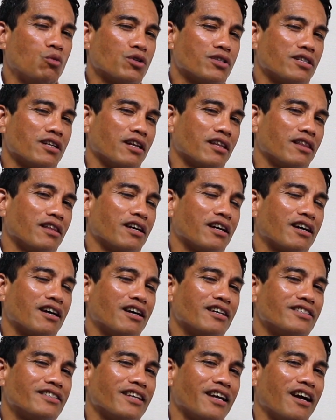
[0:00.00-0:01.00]
will take their
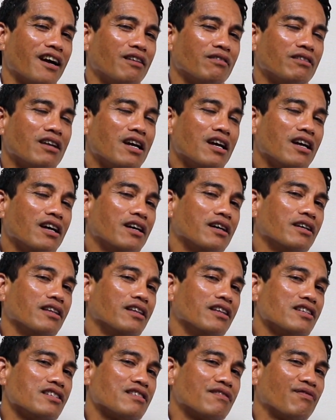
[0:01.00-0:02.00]
card down,
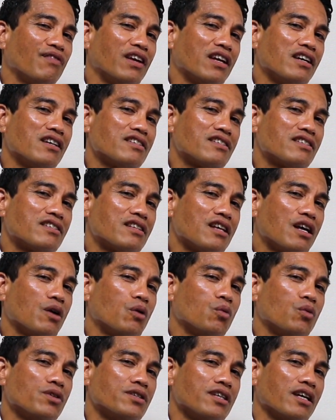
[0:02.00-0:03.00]
these fingers
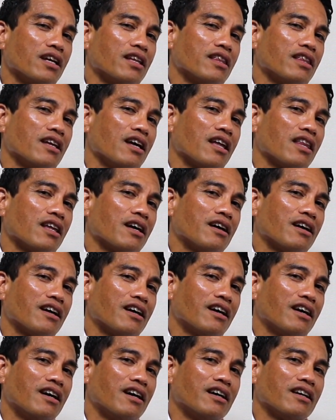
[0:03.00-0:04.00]
will take the other
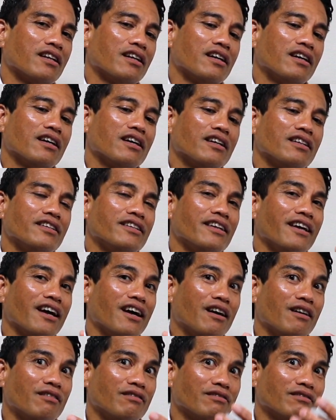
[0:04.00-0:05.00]
card
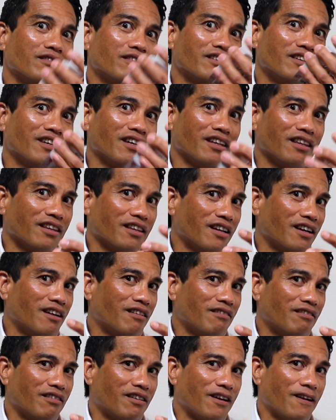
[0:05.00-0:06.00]
down, like
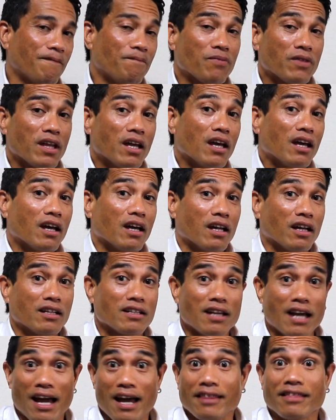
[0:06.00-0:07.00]
that, right?
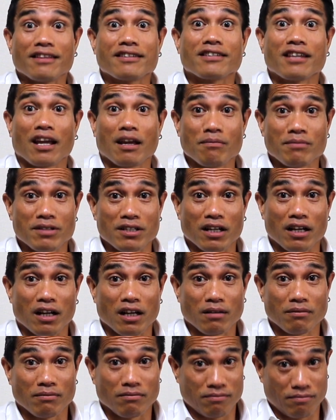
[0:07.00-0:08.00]
At the same
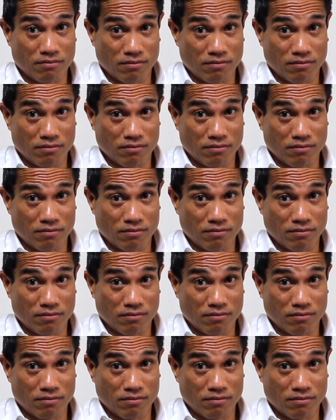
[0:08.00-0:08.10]
time.